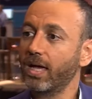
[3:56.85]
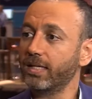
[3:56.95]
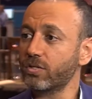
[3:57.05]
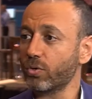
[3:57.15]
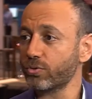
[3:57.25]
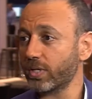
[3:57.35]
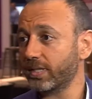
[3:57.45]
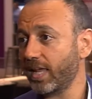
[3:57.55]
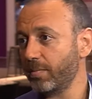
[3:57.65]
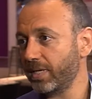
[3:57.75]
It is also in
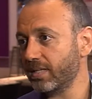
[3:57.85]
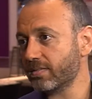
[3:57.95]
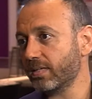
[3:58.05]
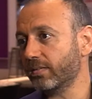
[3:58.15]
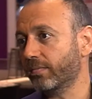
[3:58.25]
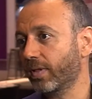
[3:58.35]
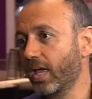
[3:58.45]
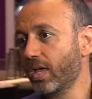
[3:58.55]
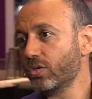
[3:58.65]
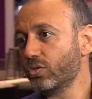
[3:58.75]
telemedicine.
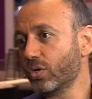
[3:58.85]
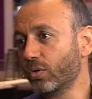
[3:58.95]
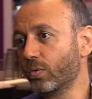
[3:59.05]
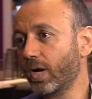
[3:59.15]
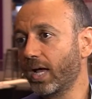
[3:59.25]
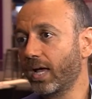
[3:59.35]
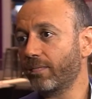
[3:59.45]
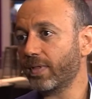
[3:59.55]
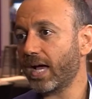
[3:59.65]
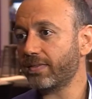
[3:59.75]
So
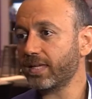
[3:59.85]
I